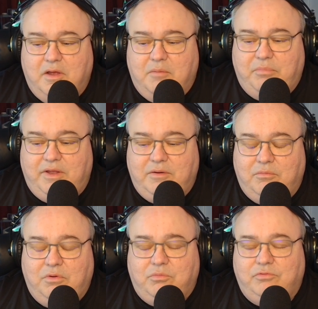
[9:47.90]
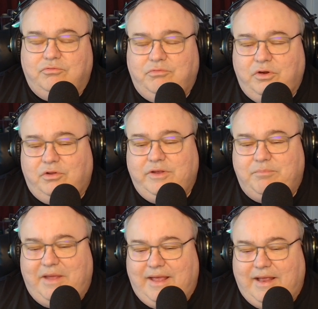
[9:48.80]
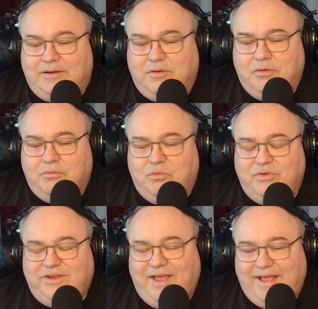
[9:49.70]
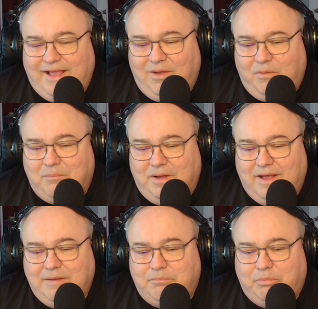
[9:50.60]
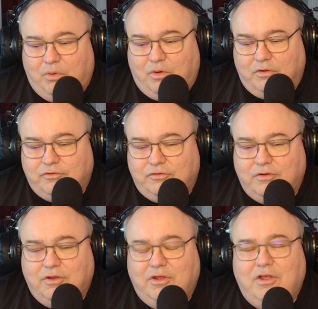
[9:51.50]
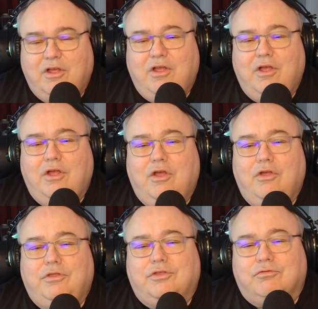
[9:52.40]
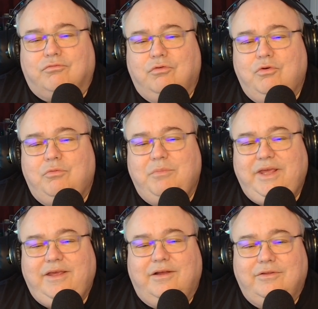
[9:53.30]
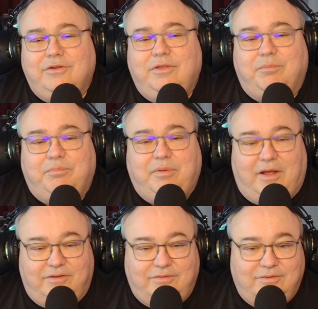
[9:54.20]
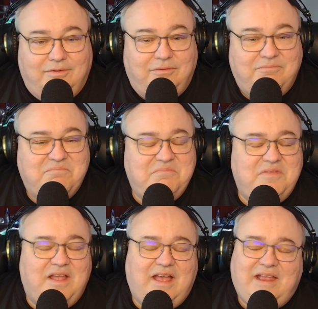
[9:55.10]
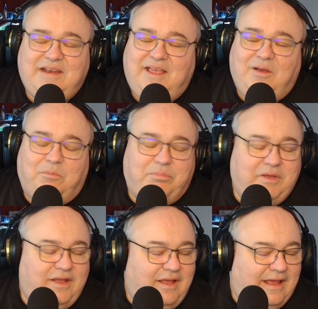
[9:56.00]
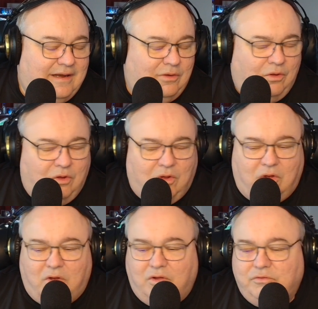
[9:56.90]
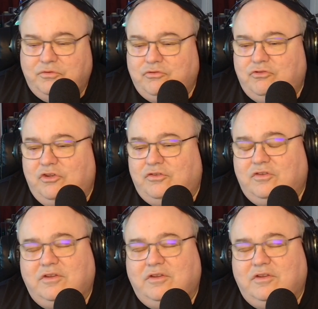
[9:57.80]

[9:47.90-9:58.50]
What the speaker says: but what was really bad was how my boss threw me under the bus, not helping at all, just